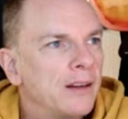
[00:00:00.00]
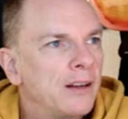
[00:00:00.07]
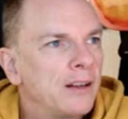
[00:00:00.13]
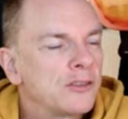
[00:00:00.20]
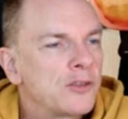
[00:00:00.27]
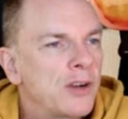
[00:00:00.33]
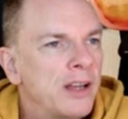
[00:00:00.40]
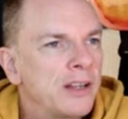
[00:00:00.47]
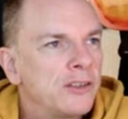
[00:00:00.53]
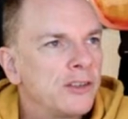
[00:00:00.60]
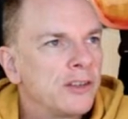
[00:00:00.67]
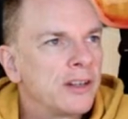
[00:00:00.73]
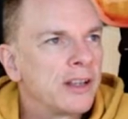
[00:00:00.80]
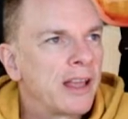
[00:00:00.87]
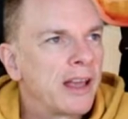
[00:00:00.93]
I'll try and do
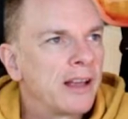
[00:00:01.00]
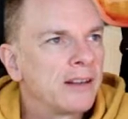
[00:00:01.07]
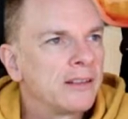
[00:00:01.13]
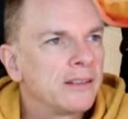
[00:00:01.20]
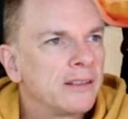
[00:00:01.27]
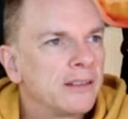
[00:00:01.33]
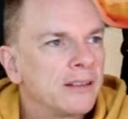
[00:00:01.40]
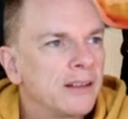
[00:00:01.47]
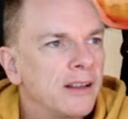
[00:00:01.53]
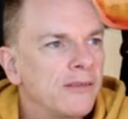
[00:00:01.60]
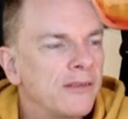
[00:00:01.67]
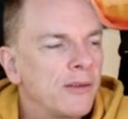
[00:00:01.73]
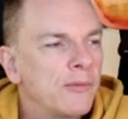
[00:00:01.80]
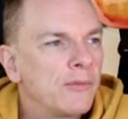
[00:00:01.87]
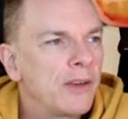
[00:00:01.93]
it again
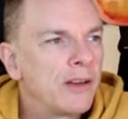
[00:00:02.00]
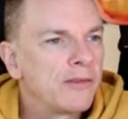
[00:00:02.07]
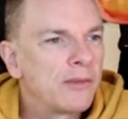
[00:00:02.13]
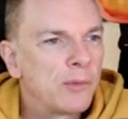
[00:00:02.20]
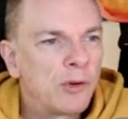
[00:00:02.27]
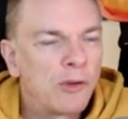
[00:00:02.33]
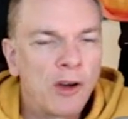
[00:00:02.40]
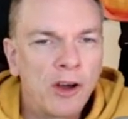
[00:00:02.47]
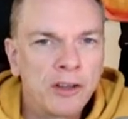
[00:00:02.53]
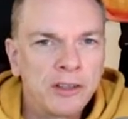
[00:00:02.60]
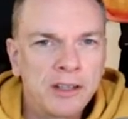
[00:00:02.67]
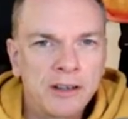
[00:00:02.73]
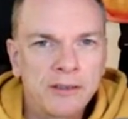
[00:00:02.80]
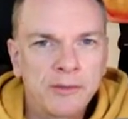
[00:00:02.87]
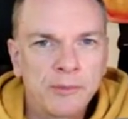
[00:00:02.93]
if I'm if I'm around
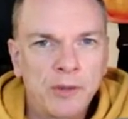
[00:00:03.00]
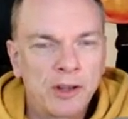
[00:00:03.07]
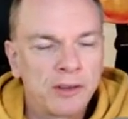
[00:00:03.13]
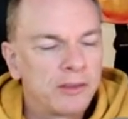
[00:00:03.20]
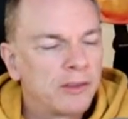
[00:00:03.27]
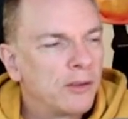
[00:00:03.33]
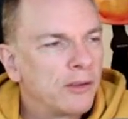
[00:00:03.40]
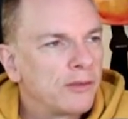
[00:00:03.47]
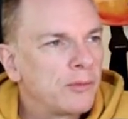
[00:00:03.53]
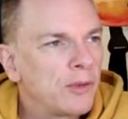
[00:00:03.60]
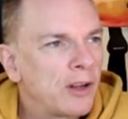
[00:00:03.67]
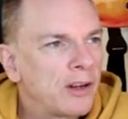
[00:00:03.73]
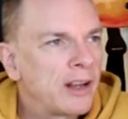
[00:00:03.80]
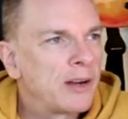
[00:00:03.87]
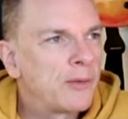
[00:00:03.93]
and if I'm not you know, if I'm
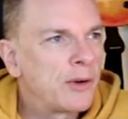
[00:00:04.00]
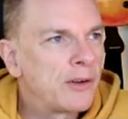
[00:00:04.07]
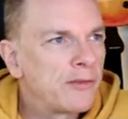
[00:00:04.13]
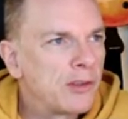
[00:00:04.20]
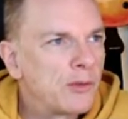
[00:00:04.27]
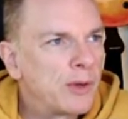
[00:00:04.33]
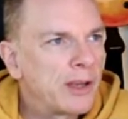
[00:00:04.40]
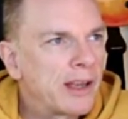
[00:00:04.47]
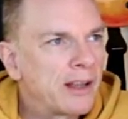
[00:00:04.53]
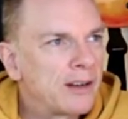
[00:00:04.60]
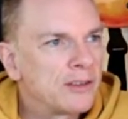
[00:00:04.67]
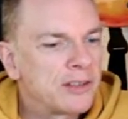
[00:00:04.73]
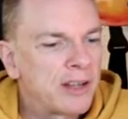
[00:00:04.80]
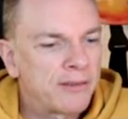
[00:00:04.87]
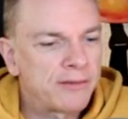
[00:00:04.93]
not anywhere for the weekend,
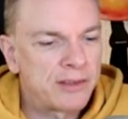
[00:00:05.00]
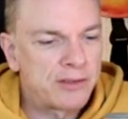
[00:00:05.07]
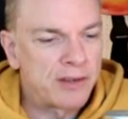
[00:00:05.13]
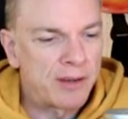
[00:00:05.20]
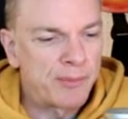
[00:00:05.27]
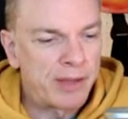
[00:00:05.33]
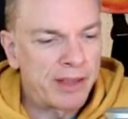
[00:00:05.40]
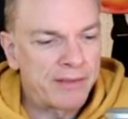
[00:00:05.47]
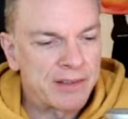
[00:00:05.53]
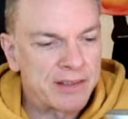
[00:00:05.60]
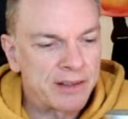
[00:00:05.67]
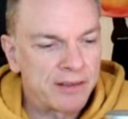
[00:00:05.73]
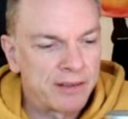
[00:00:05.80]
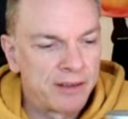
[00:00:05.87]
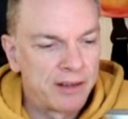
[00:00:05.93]
I'll definitely try and make this
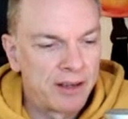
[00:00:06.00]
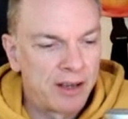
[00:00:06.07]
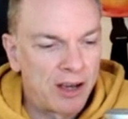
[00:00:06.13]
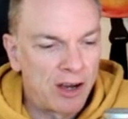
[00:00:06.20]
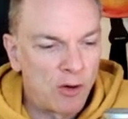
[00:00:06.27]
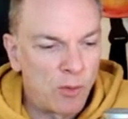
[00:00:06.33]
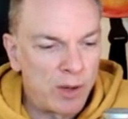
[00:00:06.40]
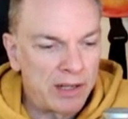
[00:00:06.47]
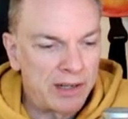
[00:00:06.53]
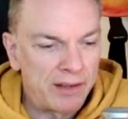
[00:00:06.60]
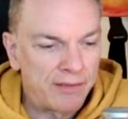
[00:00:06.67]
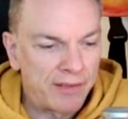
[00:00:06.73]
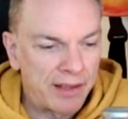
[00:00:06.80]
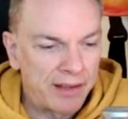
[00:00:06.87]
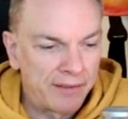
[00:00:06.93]
a, a weekly
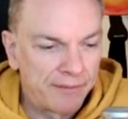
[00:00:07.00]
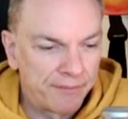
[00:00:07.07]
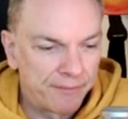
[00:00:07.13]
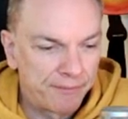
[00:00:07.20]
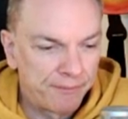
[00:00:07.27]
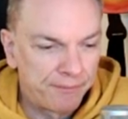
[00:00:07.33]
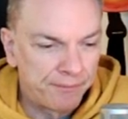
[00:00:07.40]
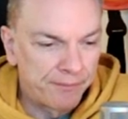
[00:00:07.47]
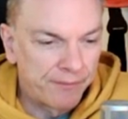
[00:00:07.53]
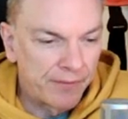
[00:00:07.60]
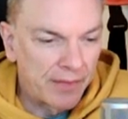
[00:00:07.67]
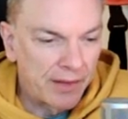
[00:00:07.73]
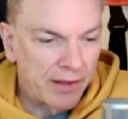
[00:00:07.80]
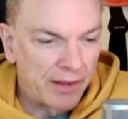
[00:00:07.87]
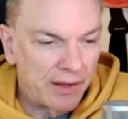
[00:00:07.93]
thing.
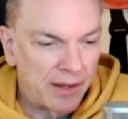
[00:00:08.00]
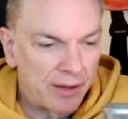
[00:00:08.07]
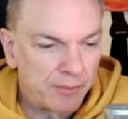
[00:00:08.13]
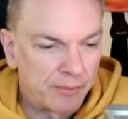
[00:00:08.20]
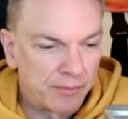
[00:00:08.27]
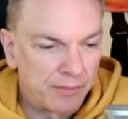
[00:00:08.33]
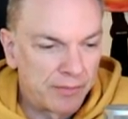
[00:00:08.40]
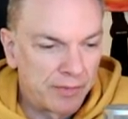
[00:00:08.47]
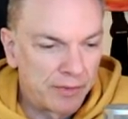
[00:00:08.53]
Um,